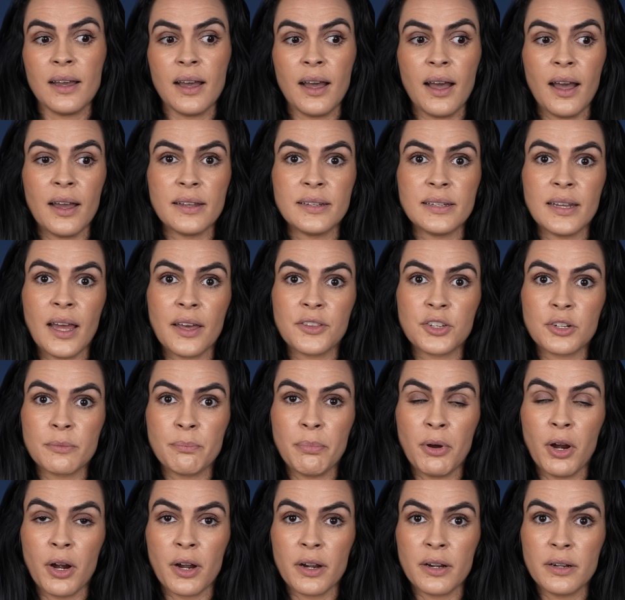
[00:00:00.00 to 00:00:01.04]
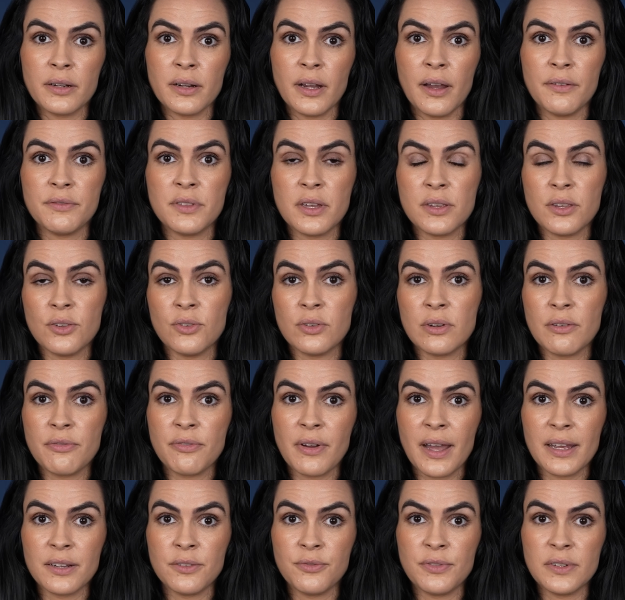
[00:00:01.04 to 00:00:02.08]
another part of the
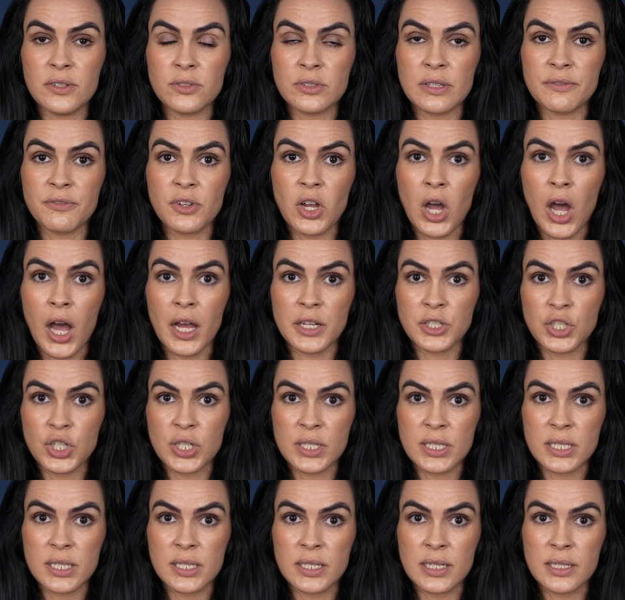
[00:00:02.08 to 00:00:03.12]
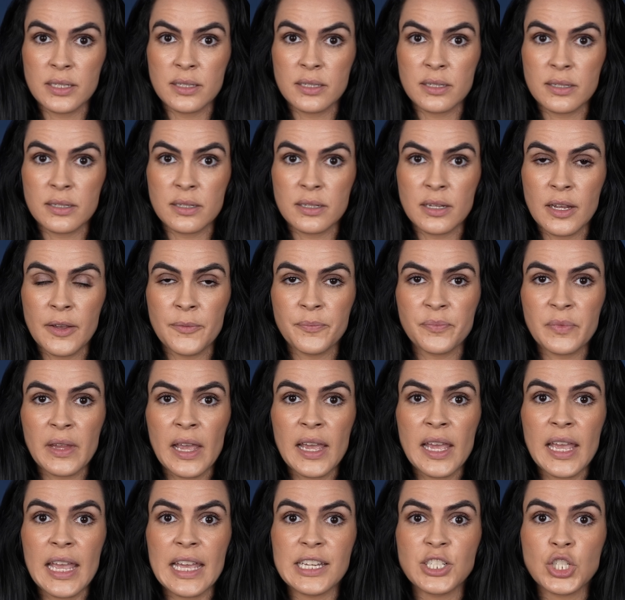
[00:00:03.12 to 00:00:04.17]
unified field of consciousness
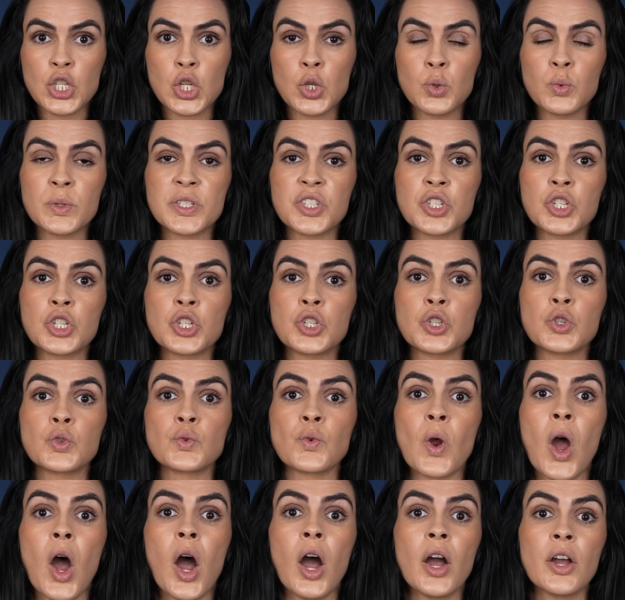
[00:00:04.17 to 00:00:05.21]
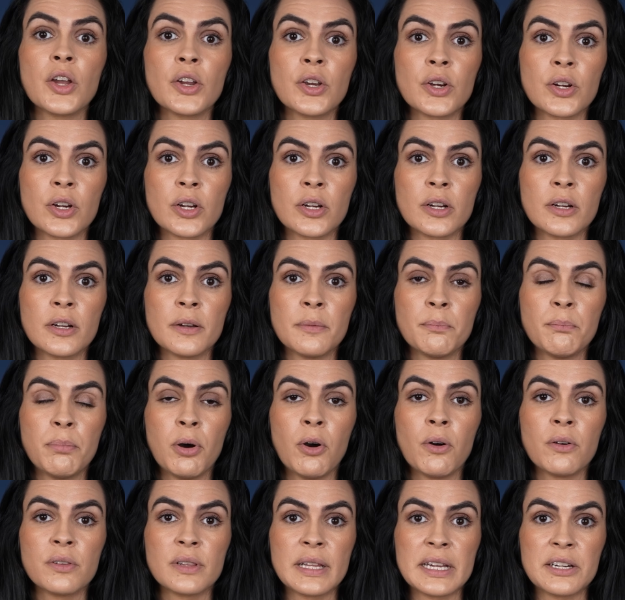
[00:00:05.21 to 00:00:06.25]
into a stronger
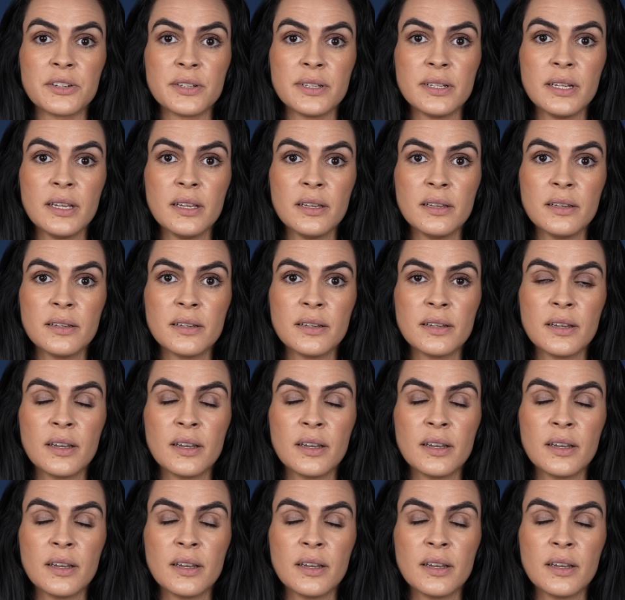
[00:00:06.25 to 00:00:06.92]
polarity